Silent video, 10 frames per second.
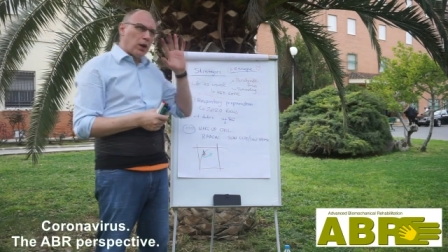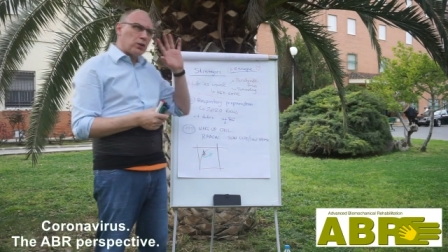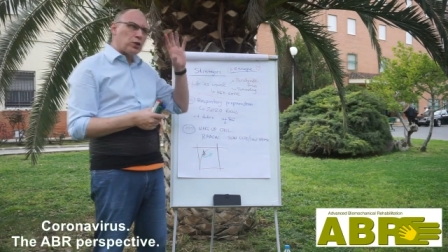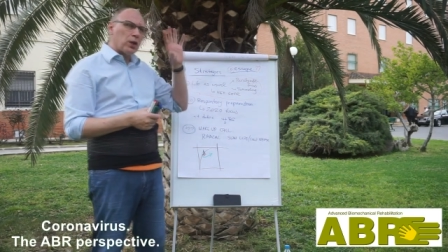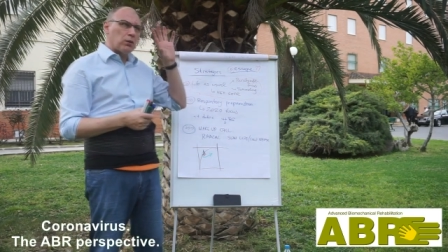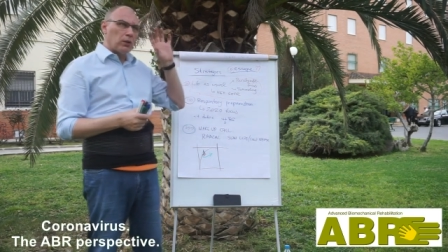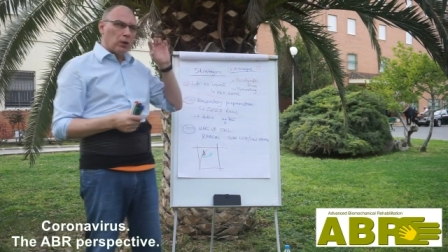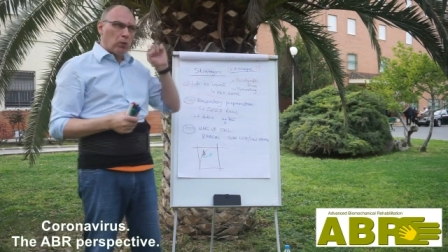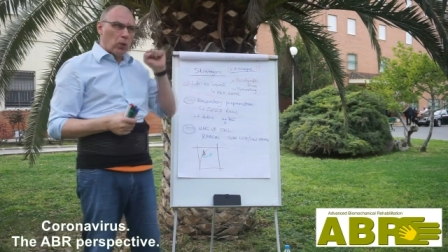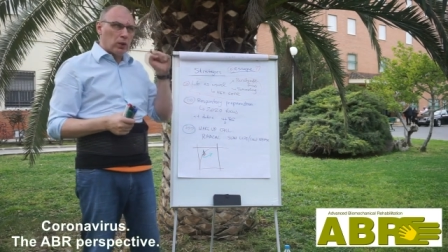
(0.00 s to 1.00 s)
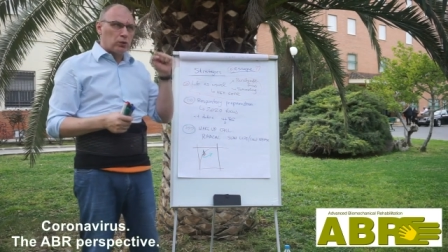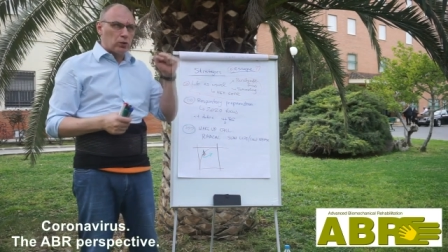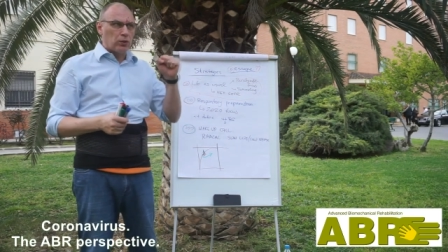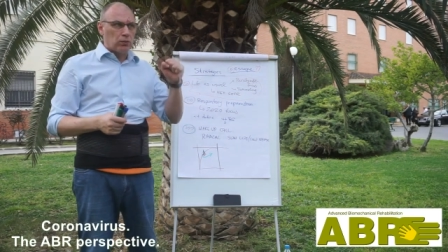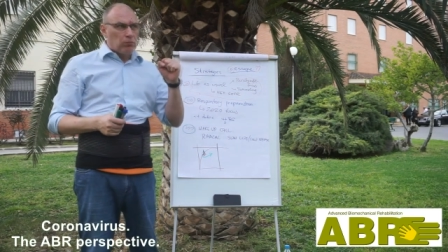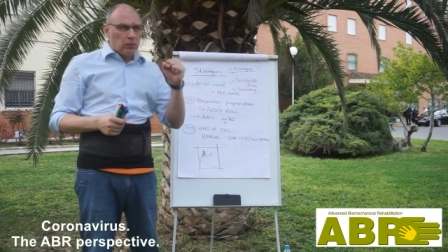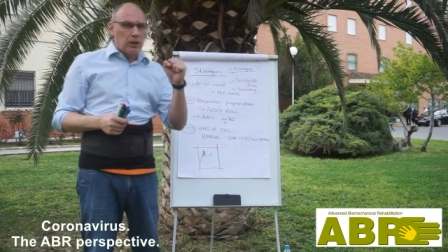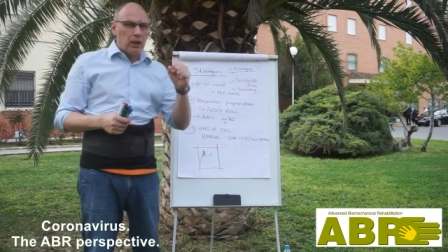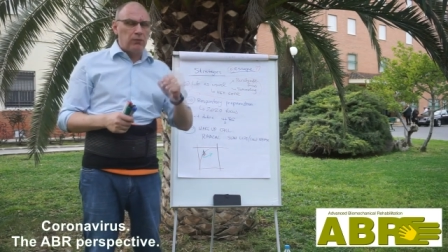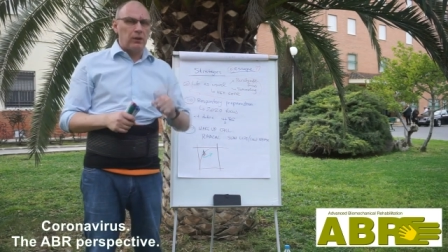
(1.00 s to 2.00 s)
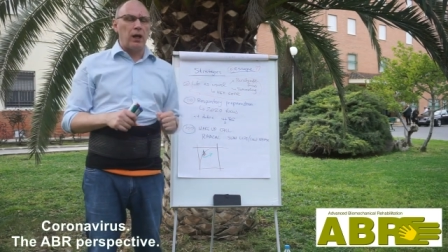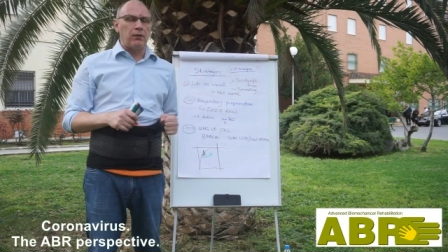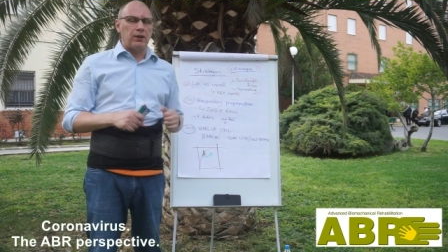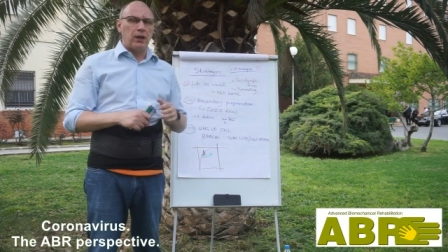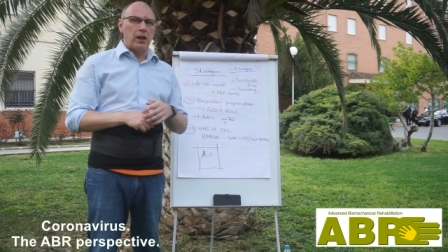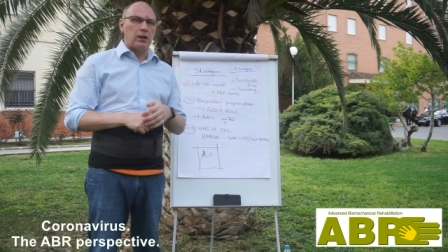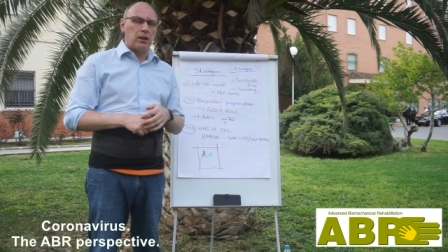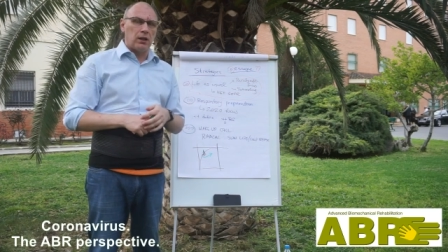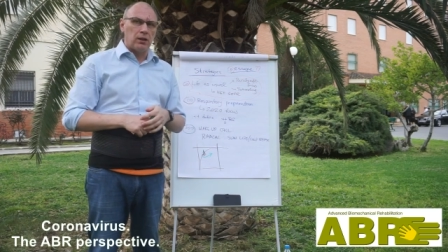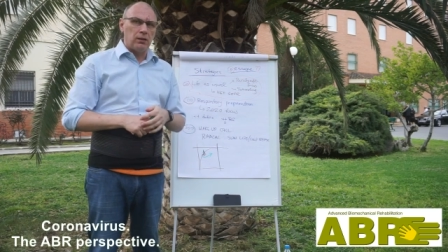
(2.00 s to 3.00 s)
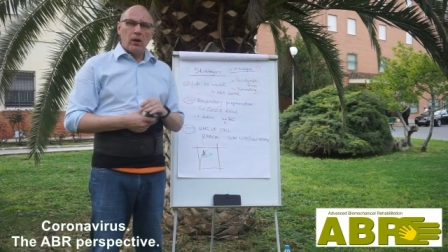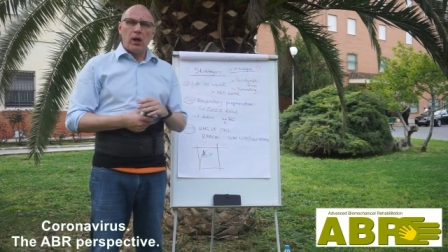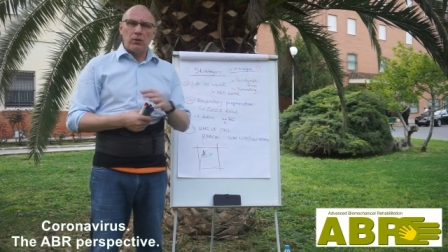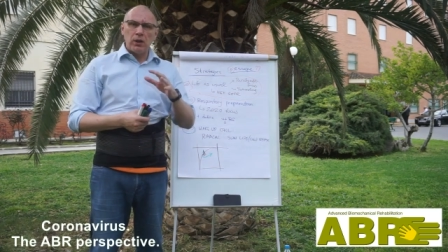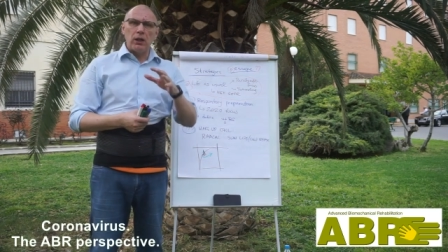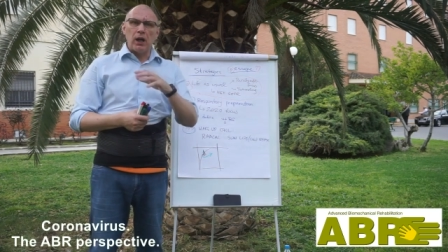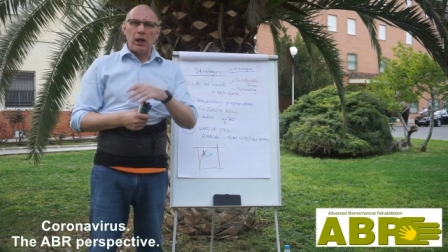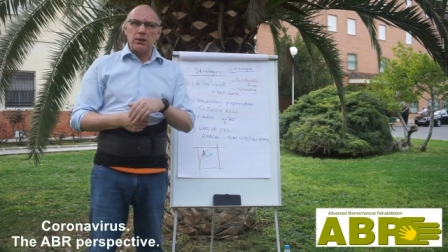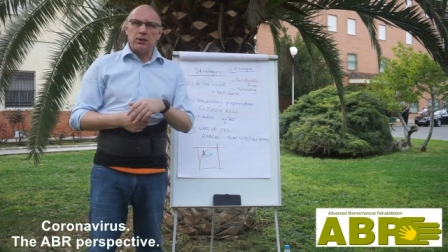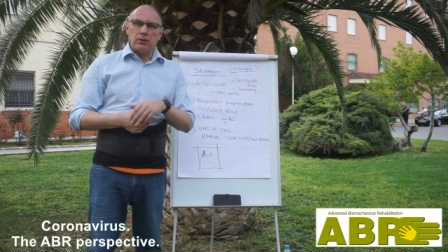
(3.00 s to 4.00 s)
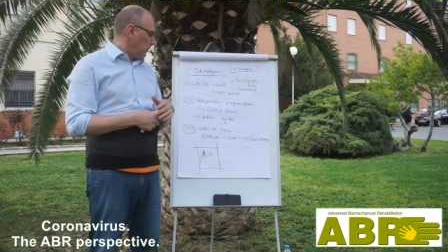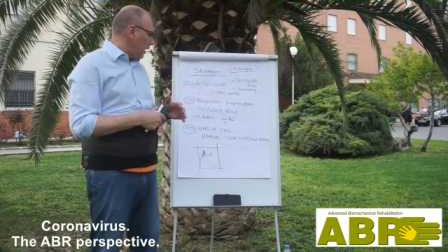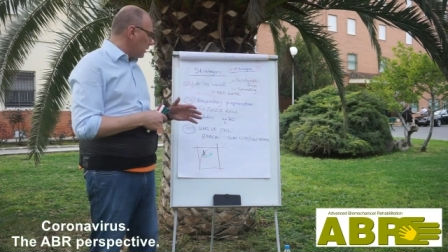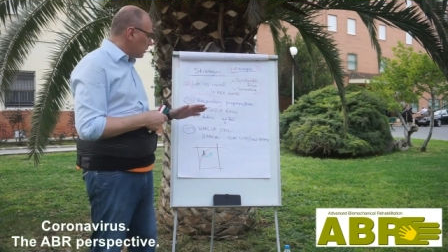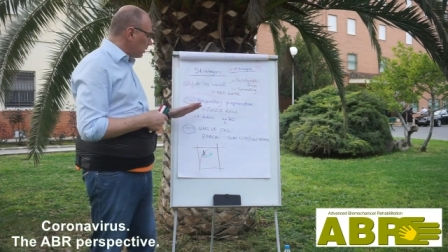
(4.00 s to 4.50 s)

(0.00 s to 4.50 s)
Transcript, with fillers: I generally want to live life in high gear, I realize that